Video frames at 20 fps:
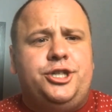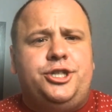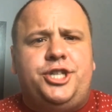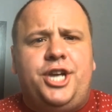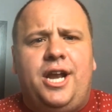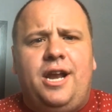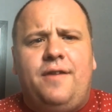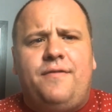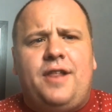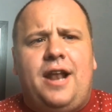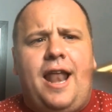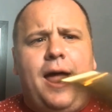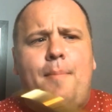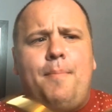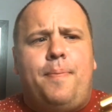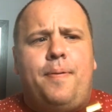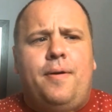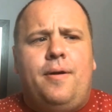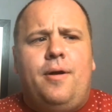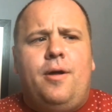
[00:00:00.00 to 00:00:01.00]
Genie of the
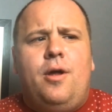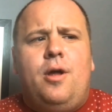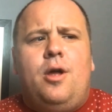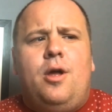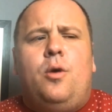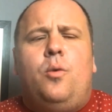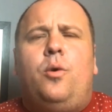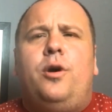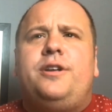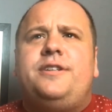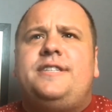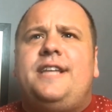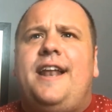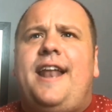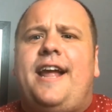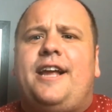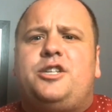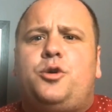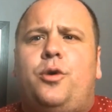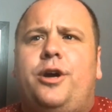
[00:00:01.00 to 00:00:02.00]
Lamp, what is the
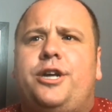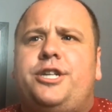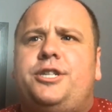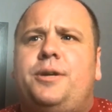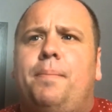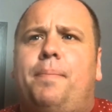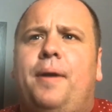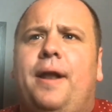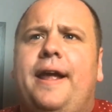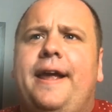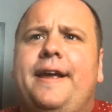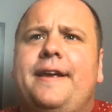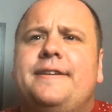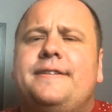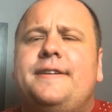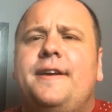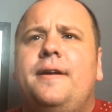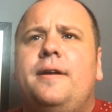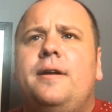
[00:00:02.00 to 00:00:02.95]
next question, please?